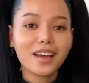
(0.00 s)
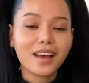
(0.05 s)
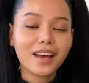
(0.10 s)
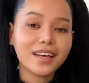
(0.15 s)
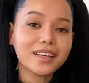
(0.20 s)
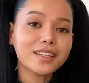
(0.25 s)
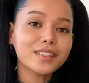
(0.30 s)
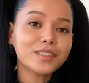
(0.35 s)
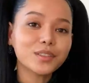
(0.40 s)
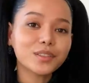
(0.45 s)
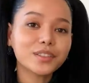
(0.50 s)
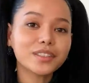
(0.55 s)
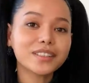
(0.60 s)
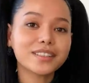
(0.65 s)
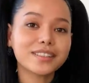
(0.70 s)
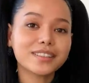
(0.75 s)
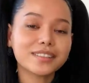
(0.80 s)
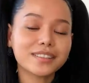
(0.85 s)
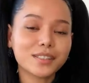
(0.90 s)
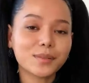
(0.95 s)
Hi, Allure.
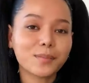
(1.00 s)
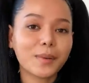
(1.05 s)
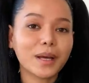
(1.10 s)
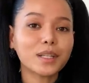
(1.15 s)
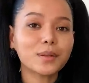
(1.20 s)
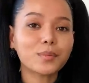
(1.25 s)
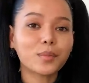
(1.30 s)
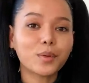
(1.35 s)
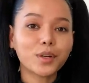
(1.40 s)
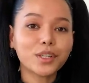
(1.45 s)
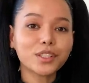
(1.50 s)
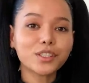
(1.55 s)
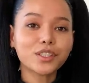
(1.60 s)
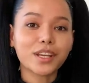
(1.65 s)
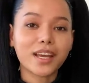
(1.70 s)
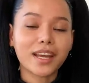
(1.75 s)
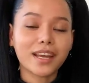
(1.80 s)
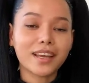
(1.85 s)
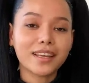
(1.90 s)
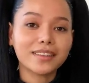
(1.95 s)
This is Bella Poarch,
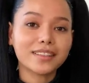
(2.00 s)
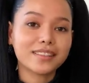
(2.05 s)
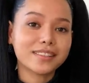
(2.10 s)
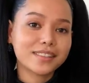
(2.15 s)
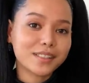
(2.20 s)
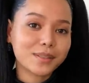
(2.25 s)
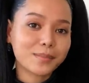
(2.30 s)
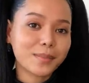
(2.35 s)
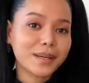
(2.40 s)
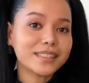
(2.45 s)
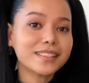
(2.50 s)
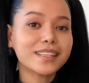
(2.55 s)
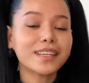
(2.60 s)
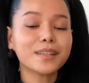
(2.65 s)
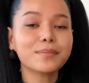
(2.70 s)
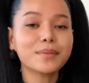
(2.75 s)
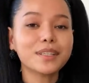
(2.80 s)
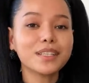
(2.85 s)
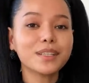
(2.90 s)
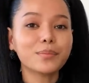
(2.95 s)
and this is my
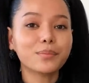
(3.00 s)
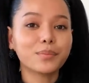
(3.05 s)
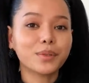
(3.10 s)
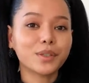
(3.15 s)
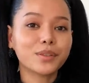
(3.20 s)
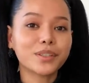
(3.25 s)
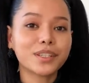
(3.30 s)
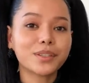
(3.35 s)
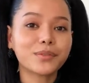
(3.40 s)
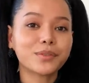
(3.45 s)
10-minute beauty